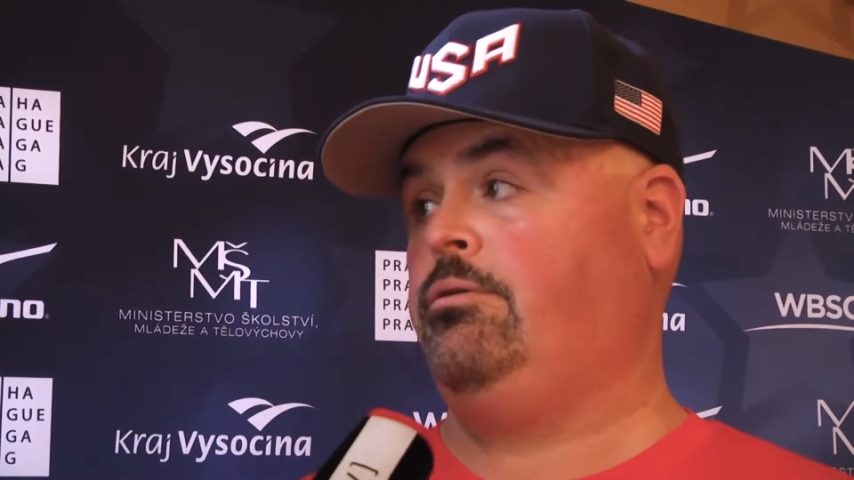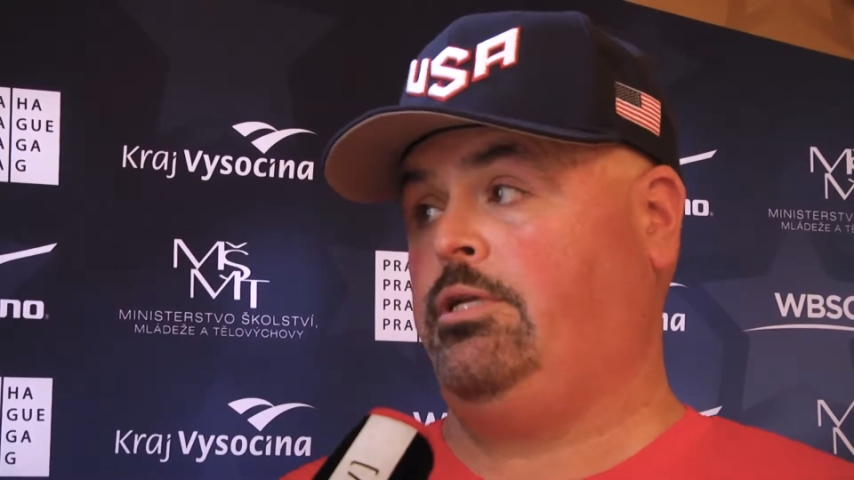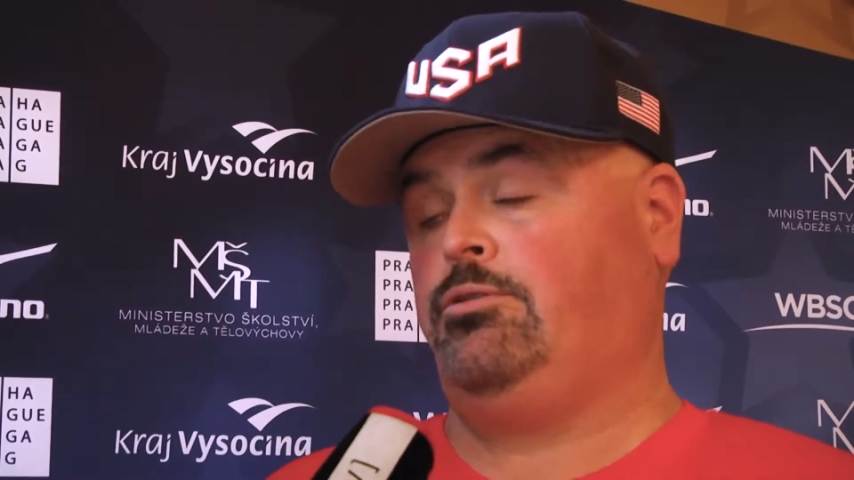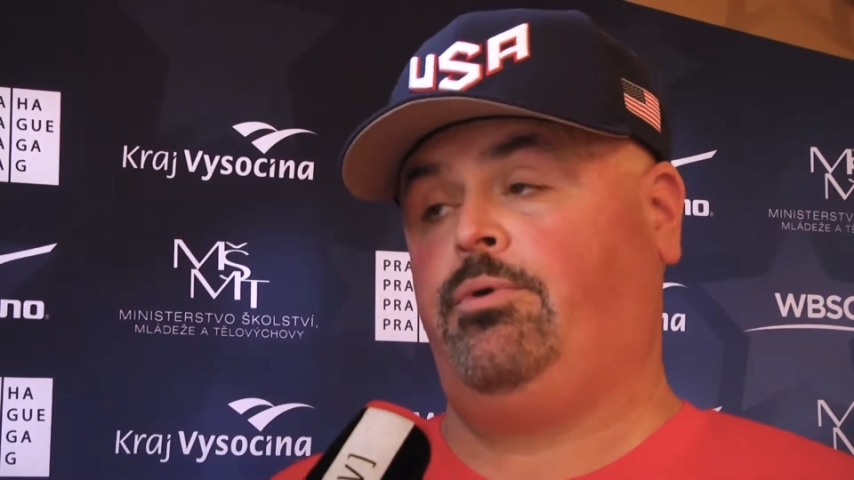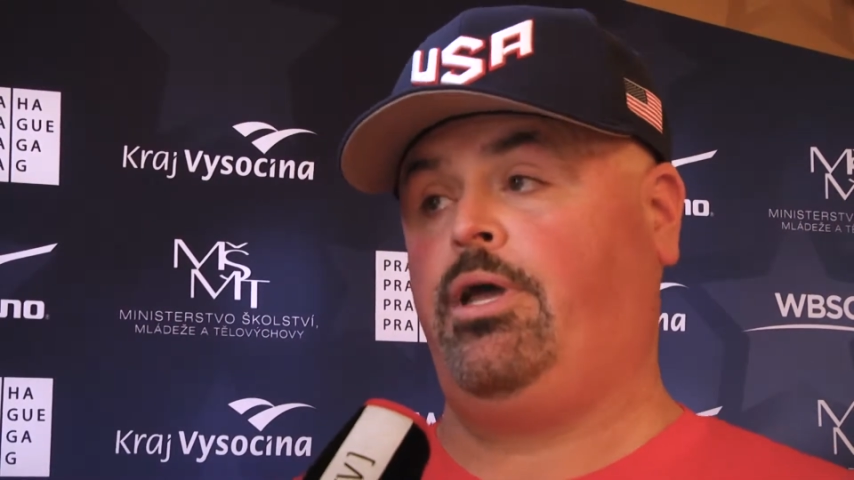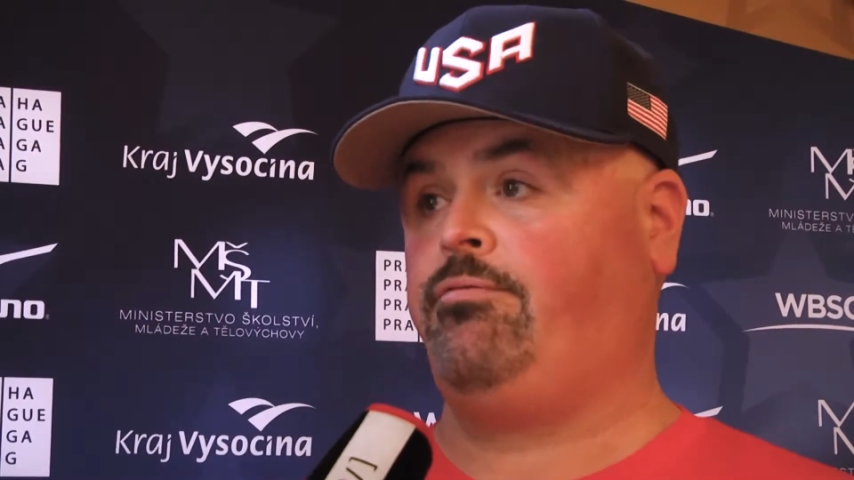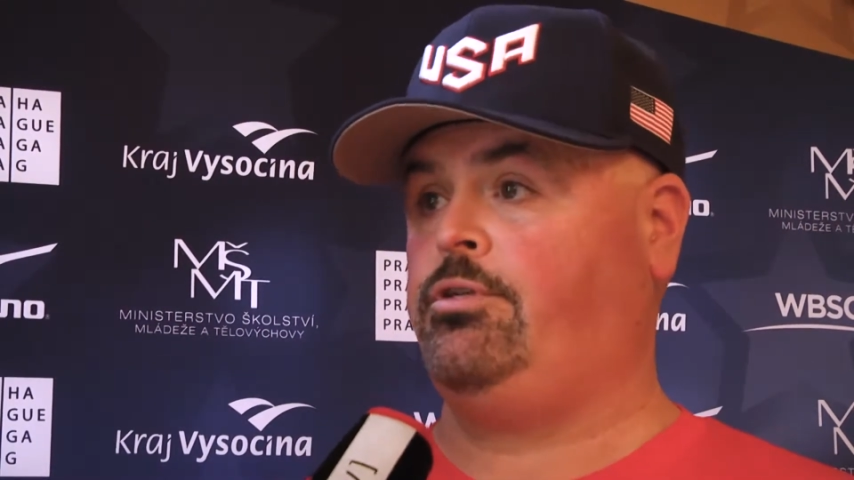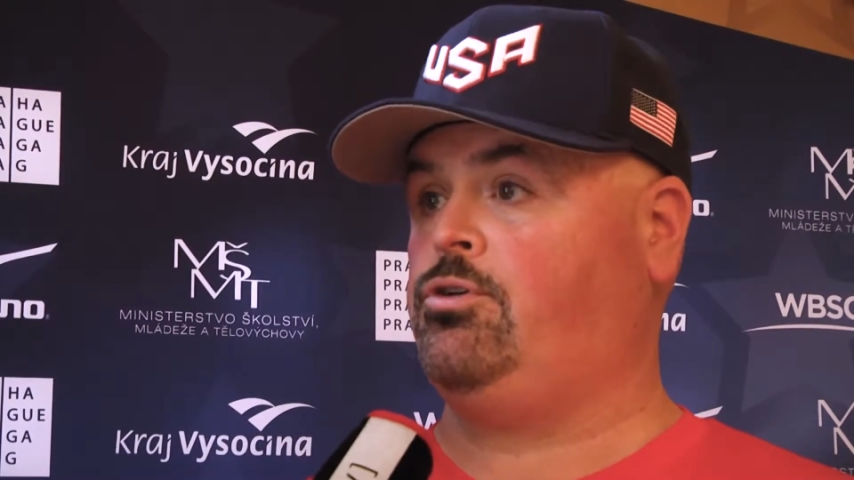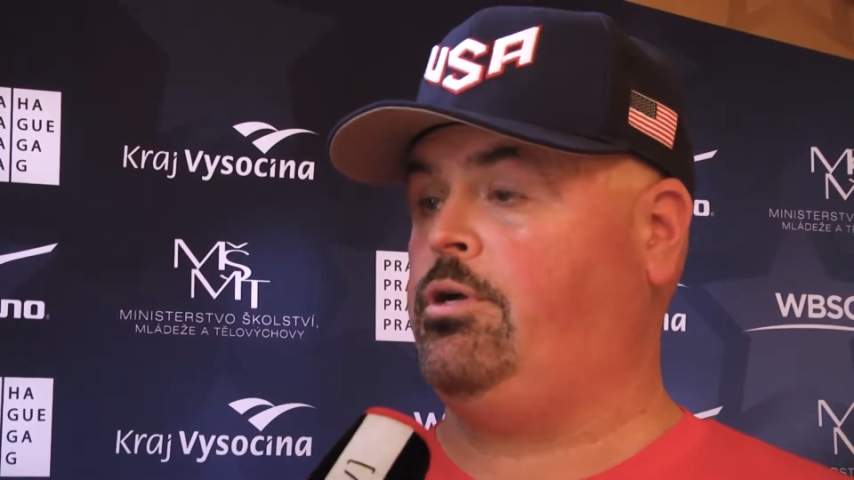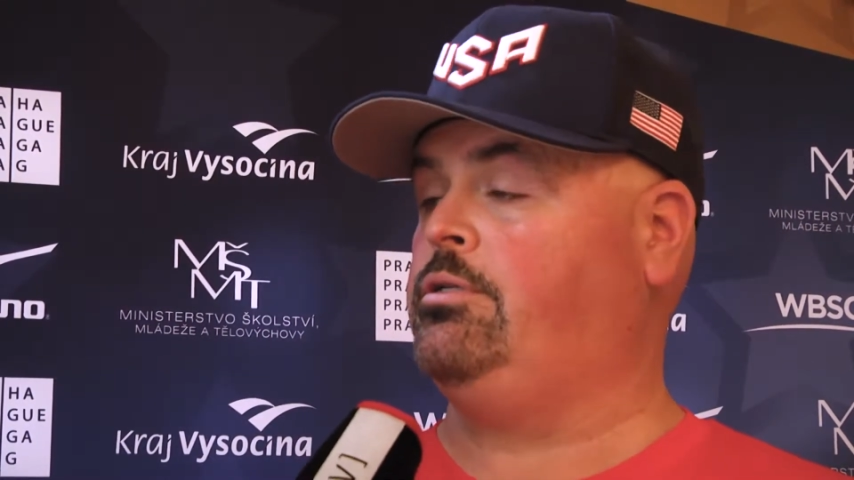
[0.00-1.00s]
and that's what we have
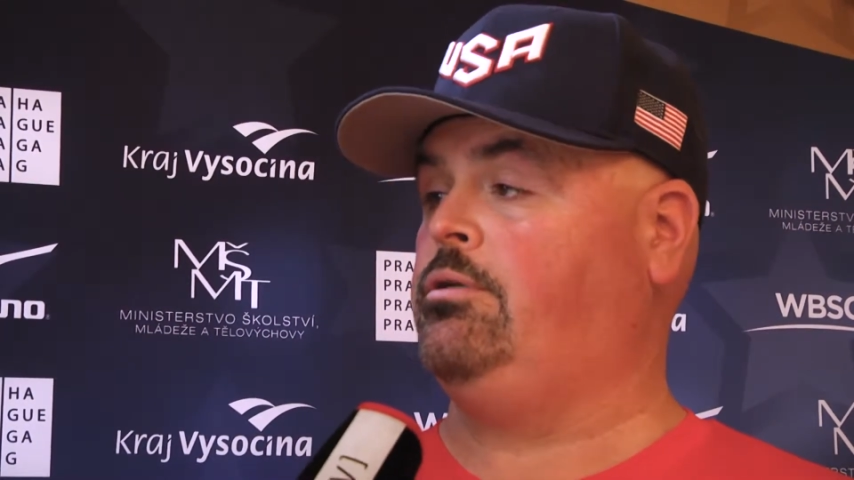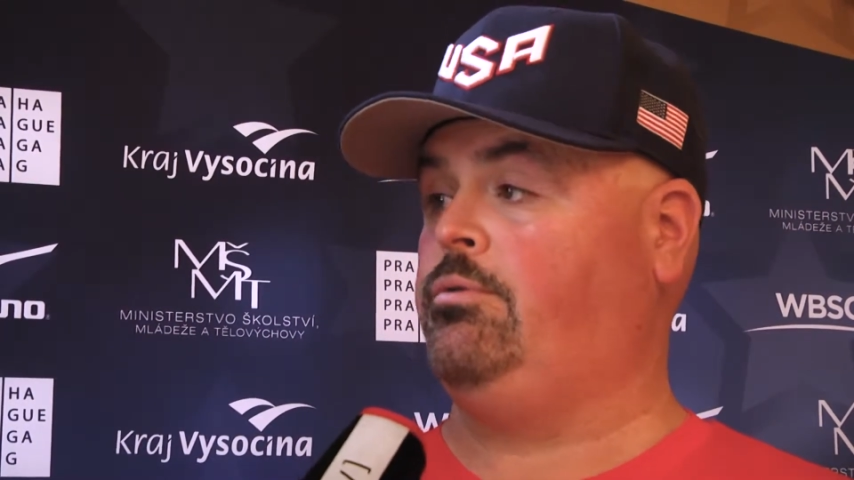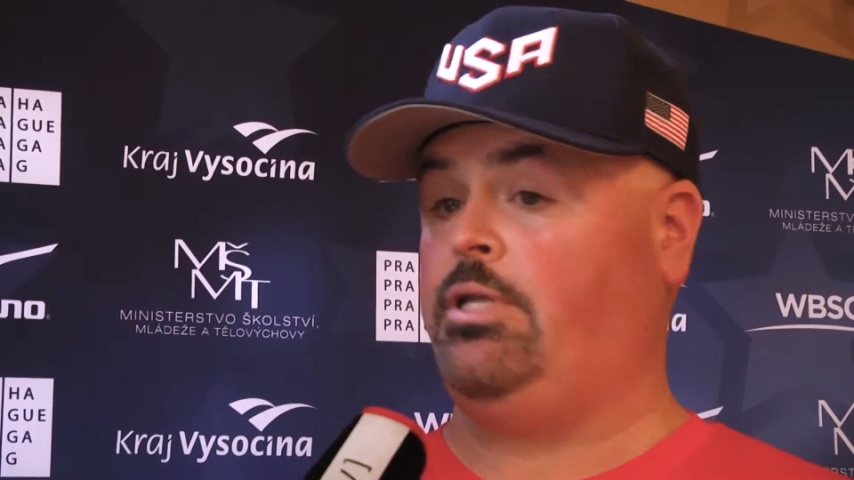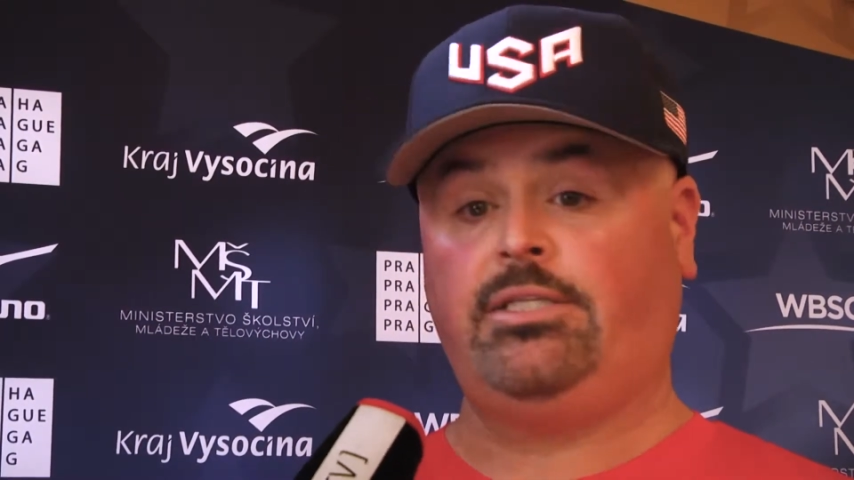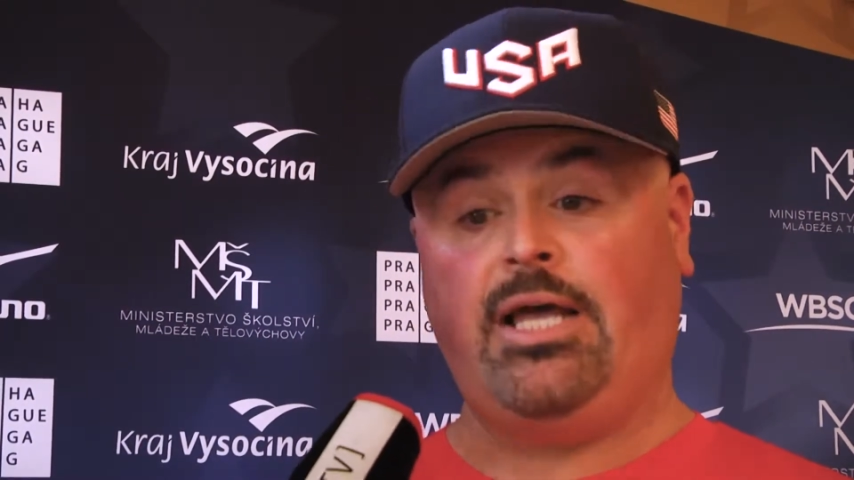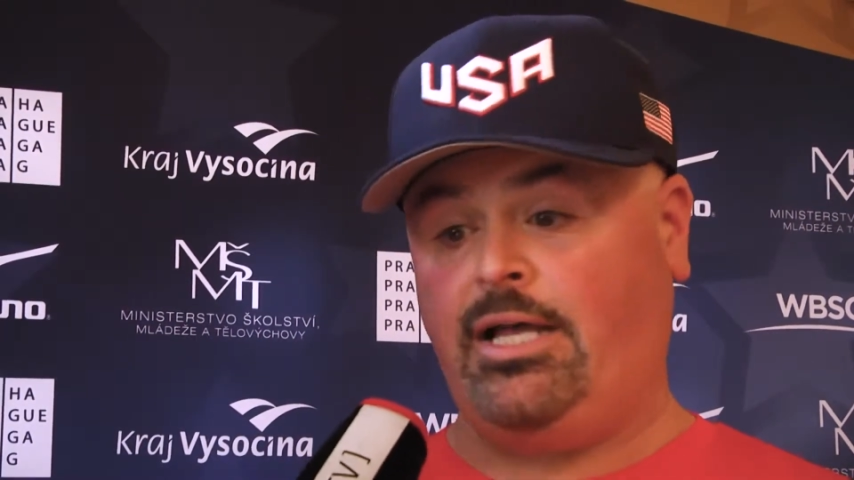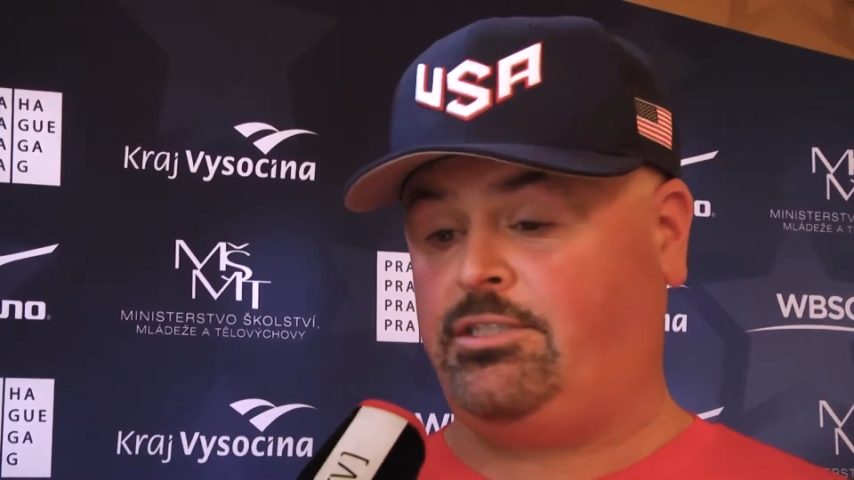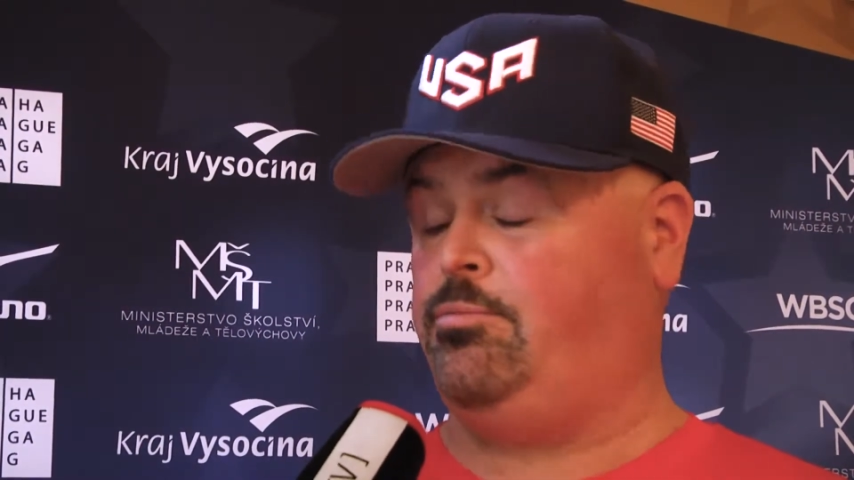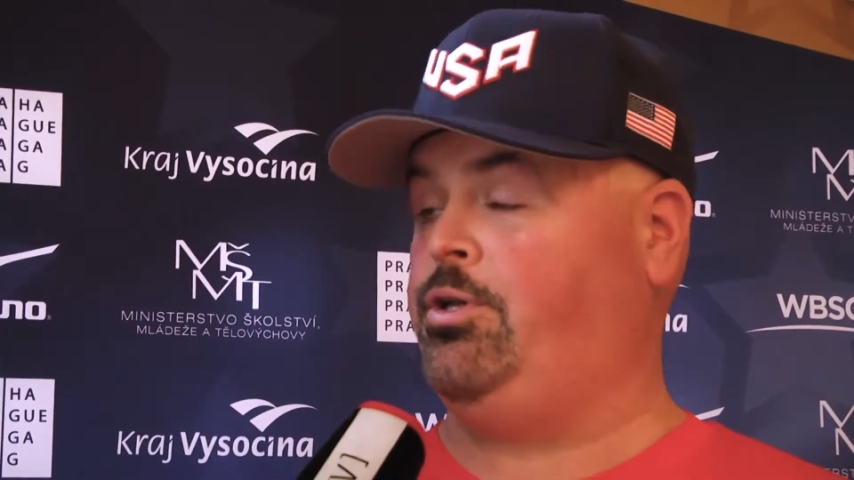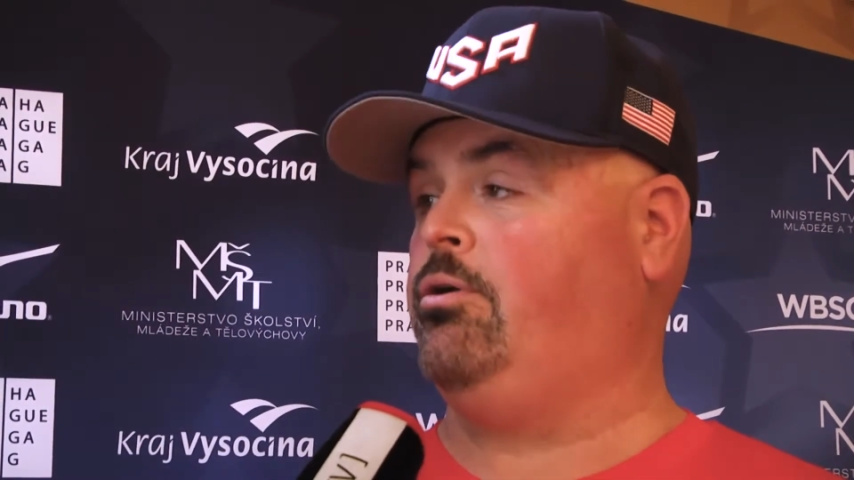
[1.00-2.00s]
to try to do, and that
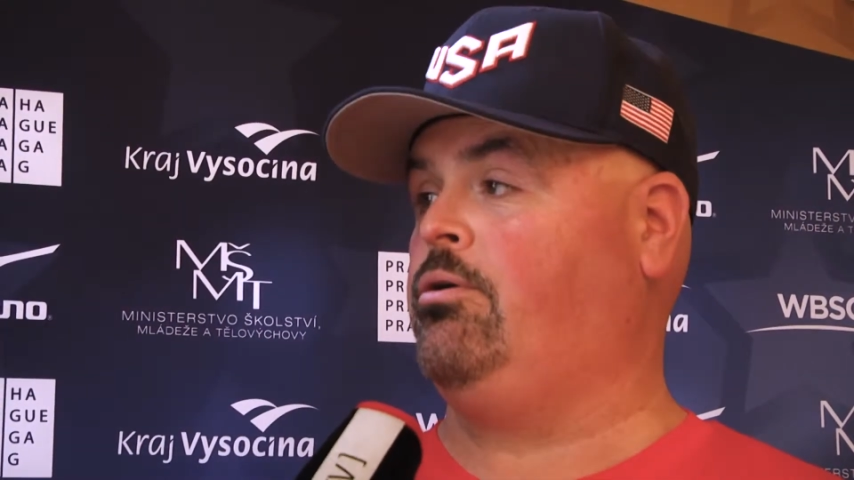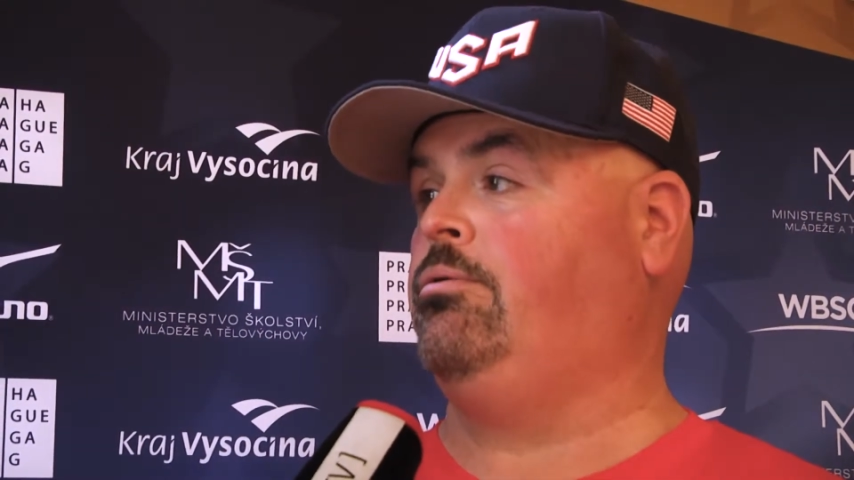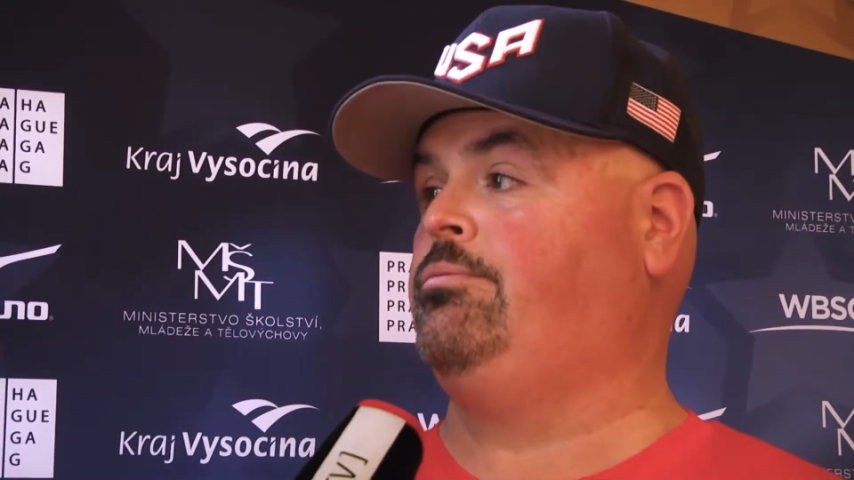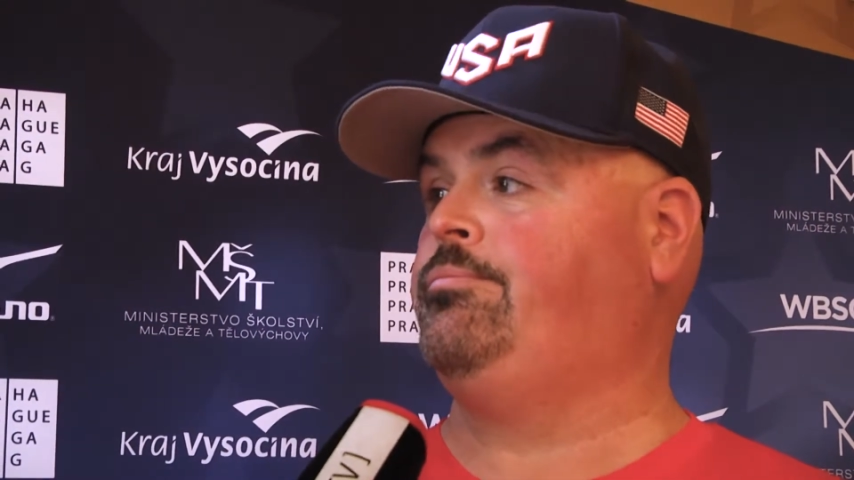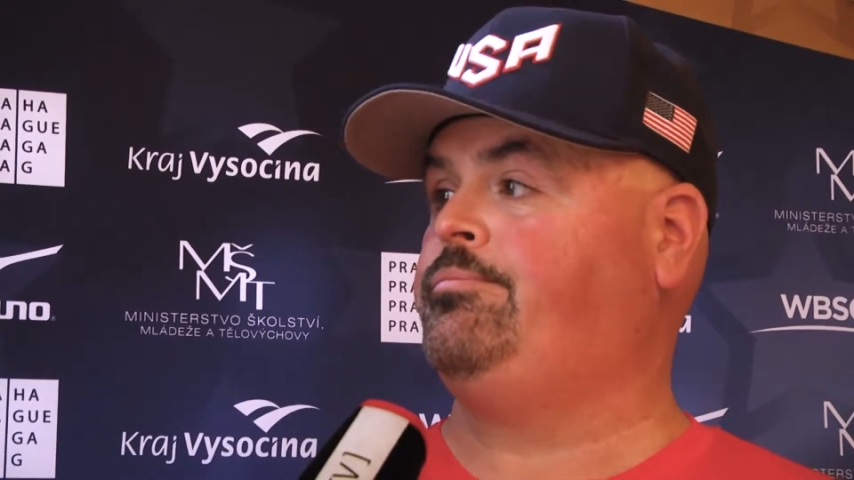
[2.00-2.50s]
has to be our goal.